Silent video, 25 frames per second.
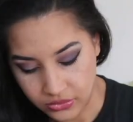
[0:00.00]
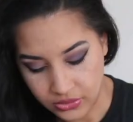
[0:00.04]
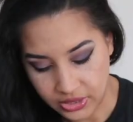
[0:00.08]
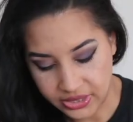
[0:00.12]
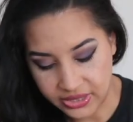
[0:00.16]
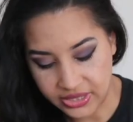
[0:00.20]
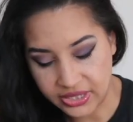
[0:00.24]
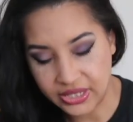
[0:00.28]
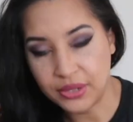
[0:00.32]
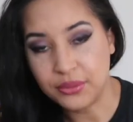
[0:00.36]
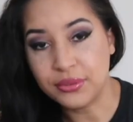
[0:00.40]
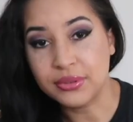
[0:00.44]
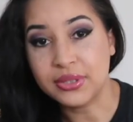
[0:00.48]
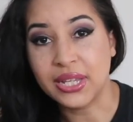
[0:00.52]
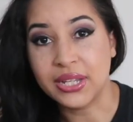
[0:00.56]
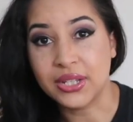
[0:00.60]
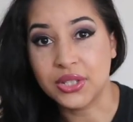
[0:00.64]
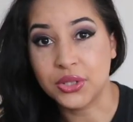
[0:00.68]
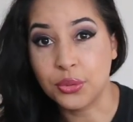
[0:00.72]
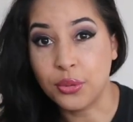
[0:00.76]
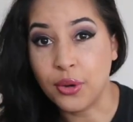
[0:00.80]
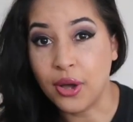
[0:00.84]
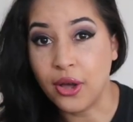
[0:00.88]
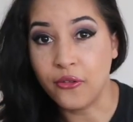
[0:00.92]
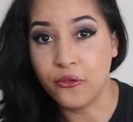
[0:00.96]
I think it was like
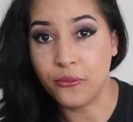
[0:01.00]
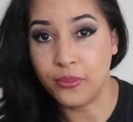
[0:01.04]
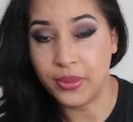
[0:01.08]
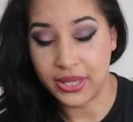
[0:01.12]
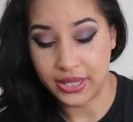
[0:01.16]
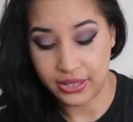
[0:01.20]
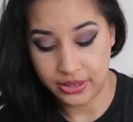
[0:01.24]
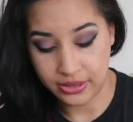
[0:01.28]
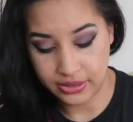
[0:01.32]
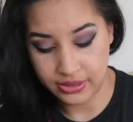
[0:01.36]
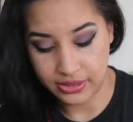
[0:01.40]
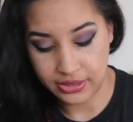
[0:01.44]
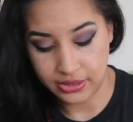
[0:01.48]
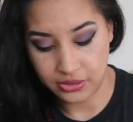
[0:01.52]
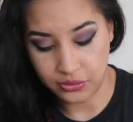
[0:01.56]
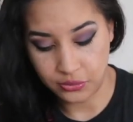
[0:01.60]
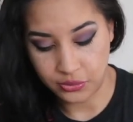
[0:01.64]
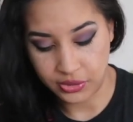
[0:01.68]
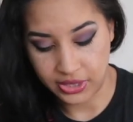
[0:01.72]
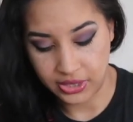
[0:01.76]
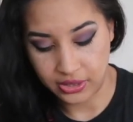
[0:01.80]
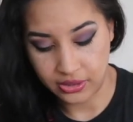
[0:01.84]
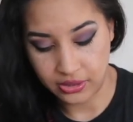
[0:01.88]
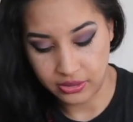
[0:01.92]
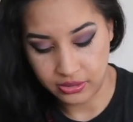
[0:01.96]
12 bucks this
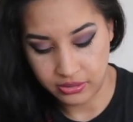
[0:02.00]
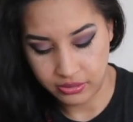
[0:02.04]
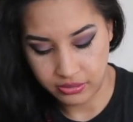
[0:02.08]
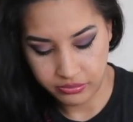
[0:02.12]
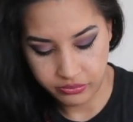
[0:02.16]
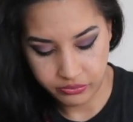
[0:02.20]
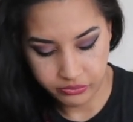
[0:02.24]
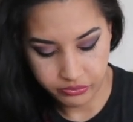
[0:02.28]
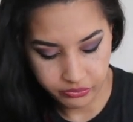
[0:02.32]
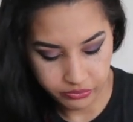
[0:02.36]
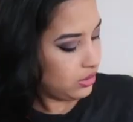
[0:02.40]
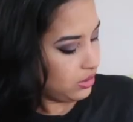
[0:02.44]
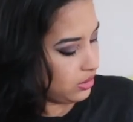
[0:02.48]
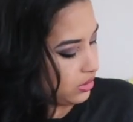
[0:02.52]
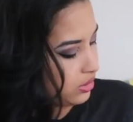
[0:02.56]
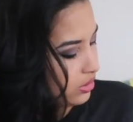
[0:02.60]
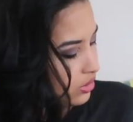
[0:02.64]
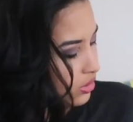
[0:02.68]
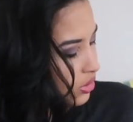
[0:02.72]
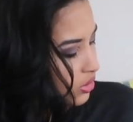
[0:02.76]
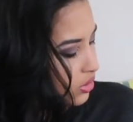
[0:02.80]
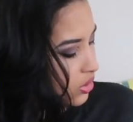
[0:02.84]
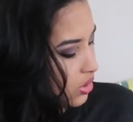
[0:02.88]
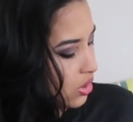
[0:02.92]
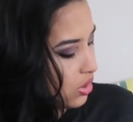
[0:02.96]
wig.
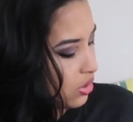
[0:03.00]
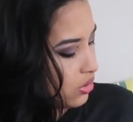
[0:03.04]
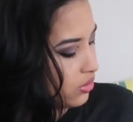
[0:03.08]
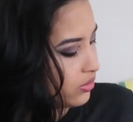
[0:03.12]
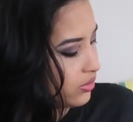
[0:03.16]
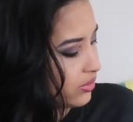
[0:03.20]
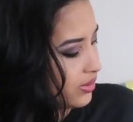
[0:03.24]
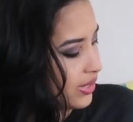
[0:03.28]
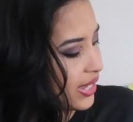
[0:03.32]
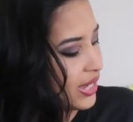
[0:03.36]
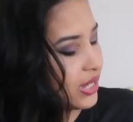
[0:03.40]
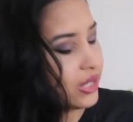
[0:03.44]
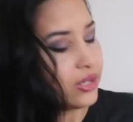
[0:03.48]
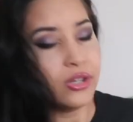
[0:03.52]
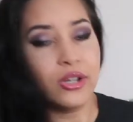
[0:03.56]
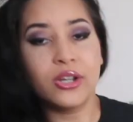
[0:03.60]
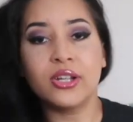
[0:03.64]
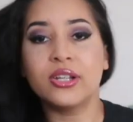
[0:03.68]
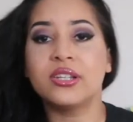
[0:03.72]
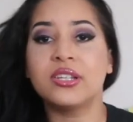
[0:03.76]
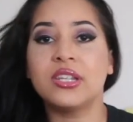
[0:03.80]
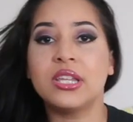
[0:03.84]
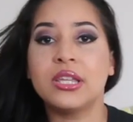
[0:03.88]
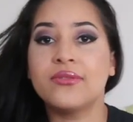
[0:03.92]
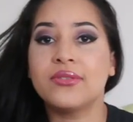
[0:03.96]
You know, they
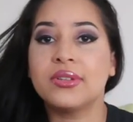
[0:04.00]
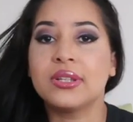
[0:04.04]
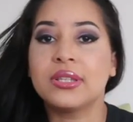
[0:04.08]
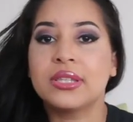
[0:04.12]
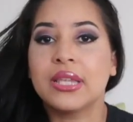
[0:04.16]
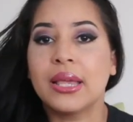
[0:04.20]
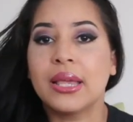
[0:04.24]
couldn't even